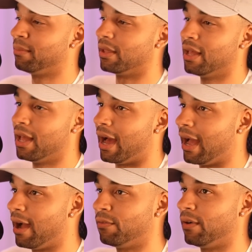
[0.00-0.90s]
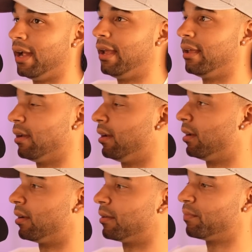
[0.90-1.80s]
me, I have a
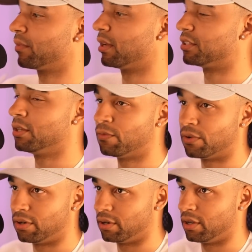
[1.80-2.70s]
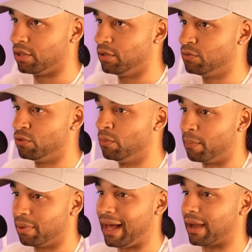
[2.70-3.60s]
silver YouTube
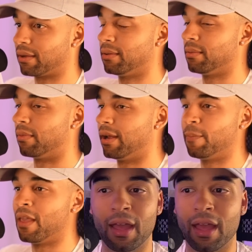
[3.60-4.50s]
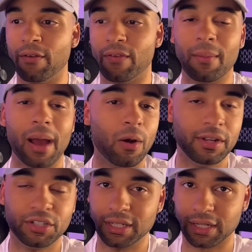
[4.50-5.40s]
plaque, right? If I'm
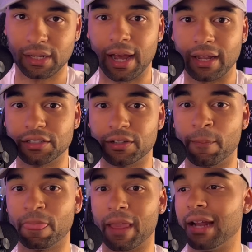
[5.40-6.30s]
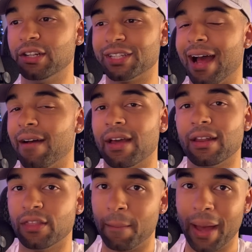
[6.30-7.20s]
outreaching to clients and I just have that
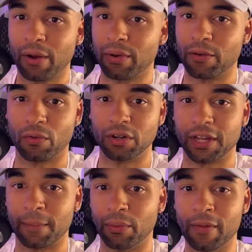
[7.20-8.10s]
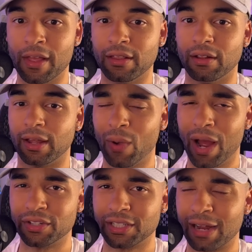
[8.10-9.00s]
in the background, for example, they're like,
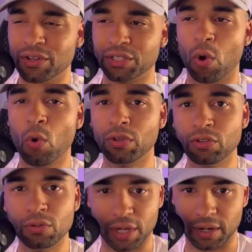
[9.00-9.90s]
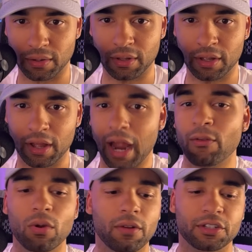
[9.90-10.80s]
wow, this guy runs a whole YouTube channel. Every
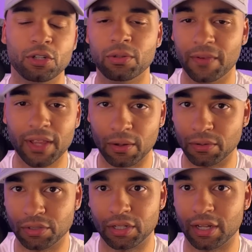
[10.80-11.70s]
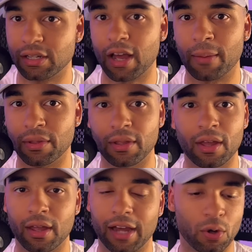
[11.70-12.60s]
one of his YouTube videos is copy.
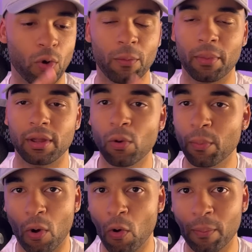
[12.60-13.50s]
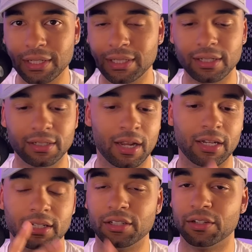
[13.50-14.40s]
He has a whole business,
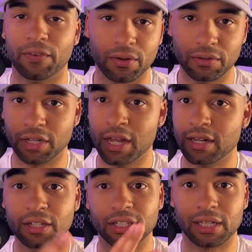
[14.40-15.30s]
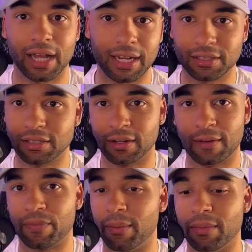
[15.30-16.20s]
tons of funnels, tons of clients.
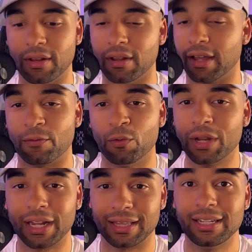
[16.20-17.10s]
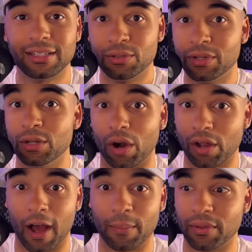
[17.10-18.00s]
I mean, like if we were to get this dude to do our
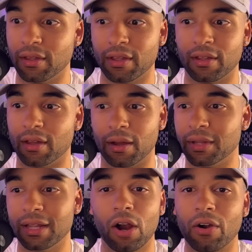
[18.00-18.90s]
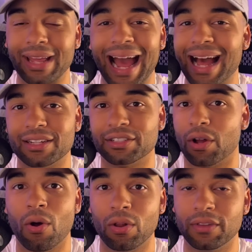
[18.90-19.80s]
copy, I mean, he already has
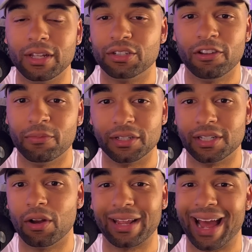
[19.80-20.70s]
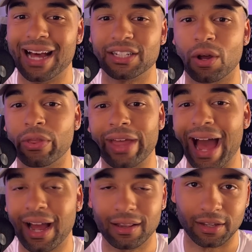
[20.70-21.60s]
all of the achievements. He already has all the
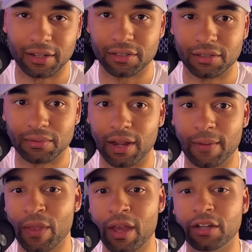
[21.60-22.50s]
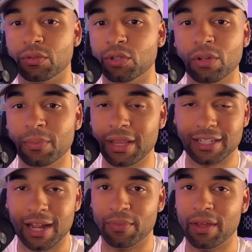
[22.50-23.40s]
accolades, right? So you can be the
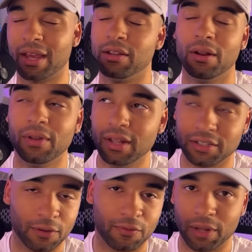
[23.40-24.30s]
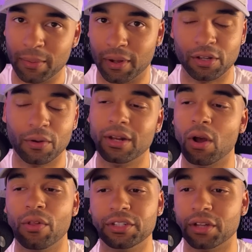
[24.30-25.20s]
same thing and you don't need a silver play button. You don't need
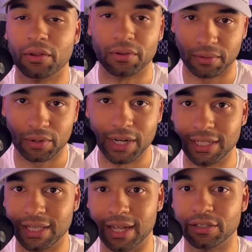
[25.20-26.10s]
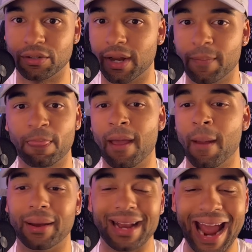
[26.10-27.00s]
all these other crazy things, right?
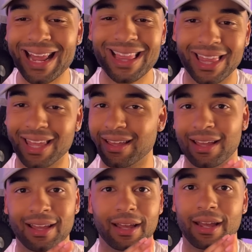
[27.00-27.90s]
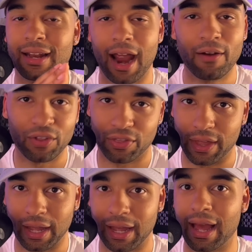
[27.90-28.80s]
But anything and
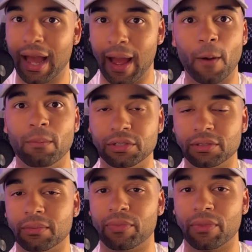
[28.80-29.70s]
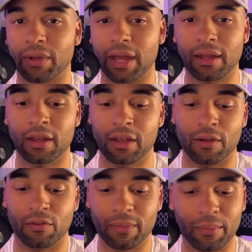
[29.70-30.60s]
everything helps, okay?
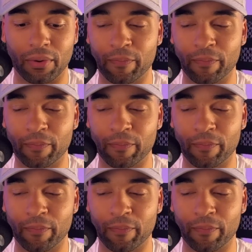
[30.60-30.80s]
Remember,